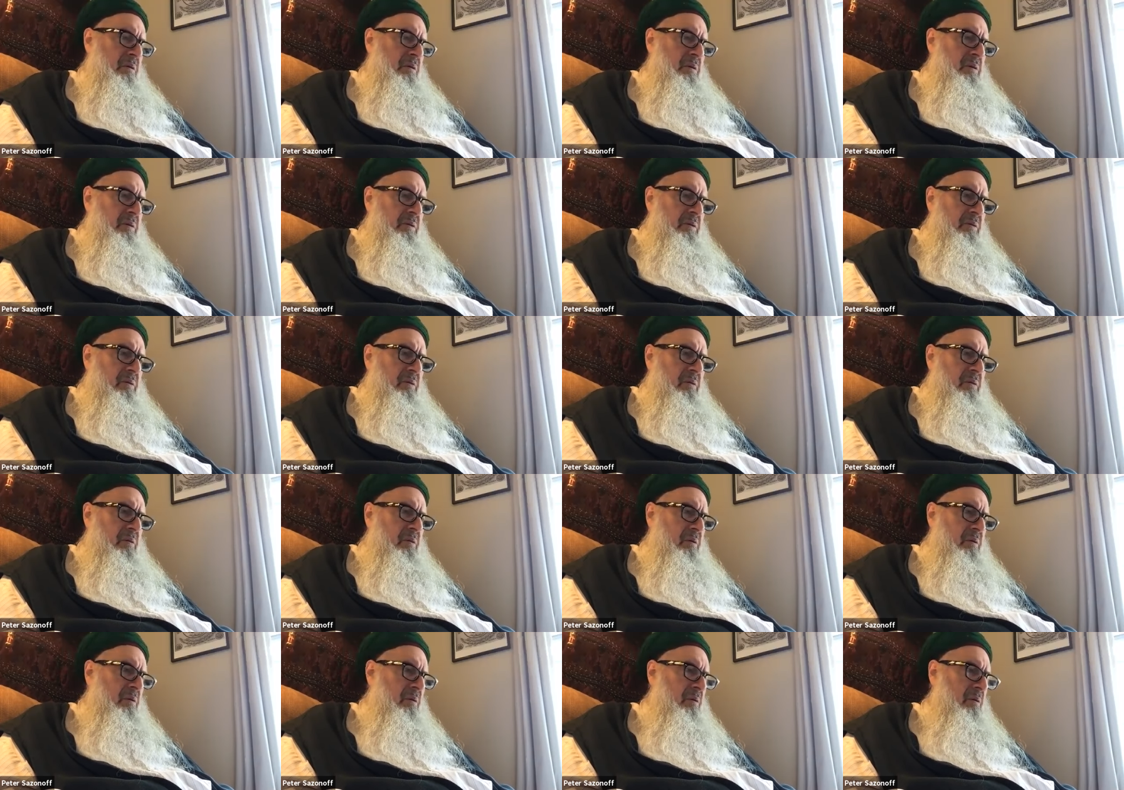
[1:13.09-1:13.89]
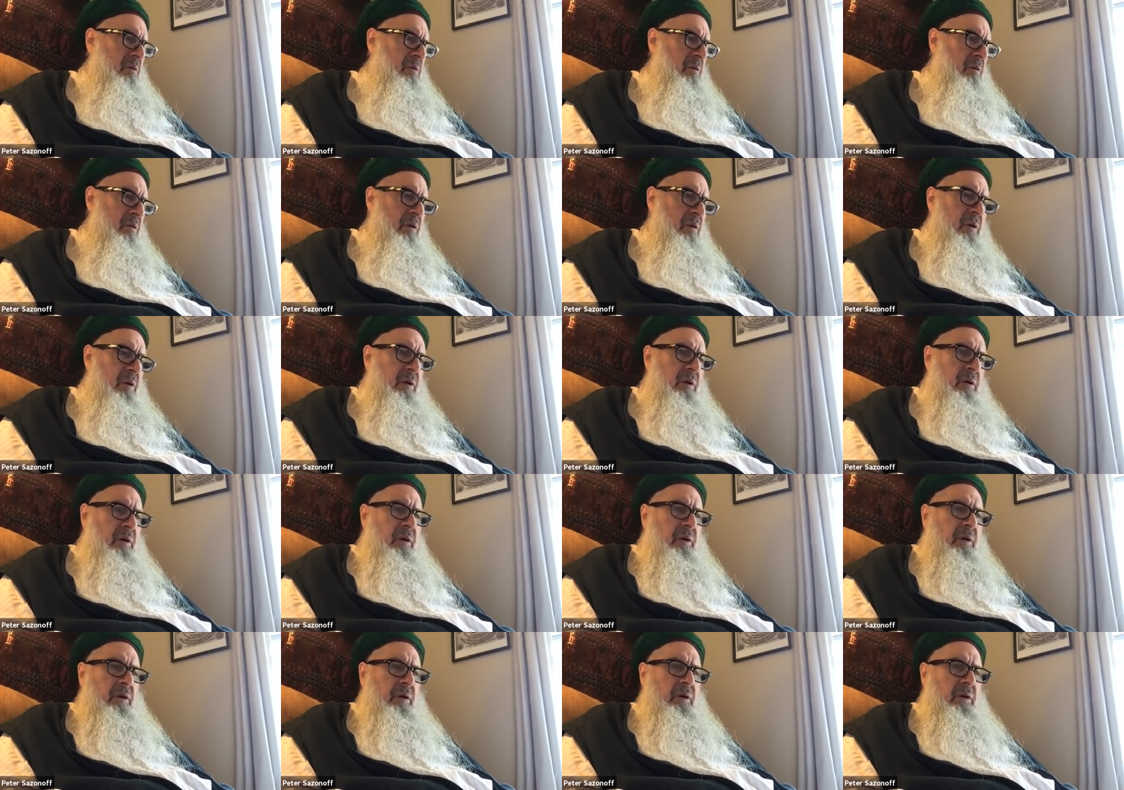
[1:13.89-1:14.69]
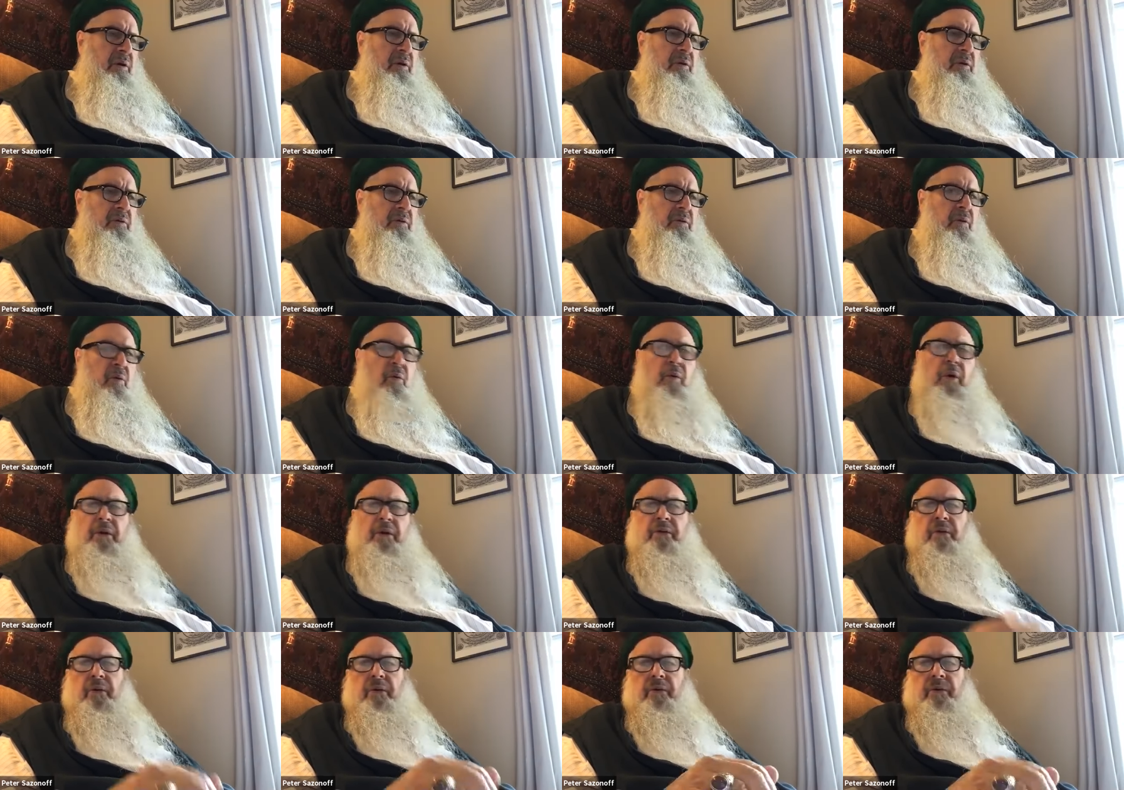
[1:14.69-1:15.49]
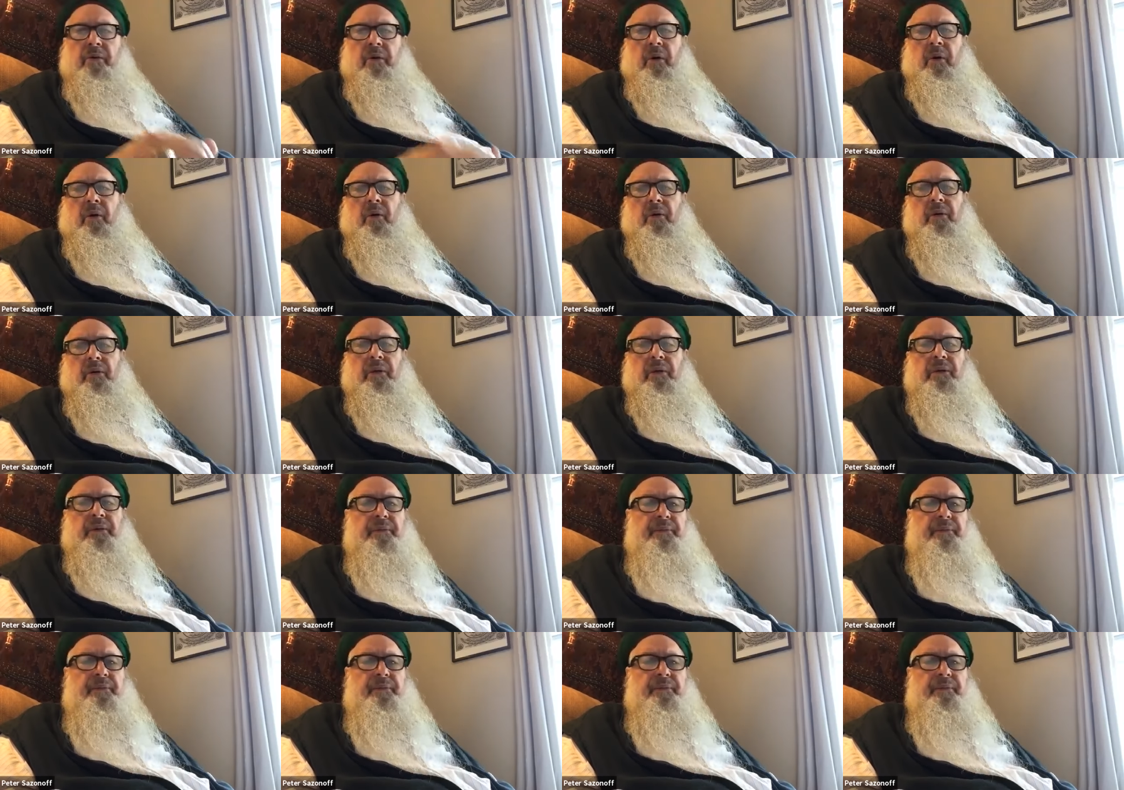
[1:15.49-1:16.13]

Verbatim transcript: is to do what you're told.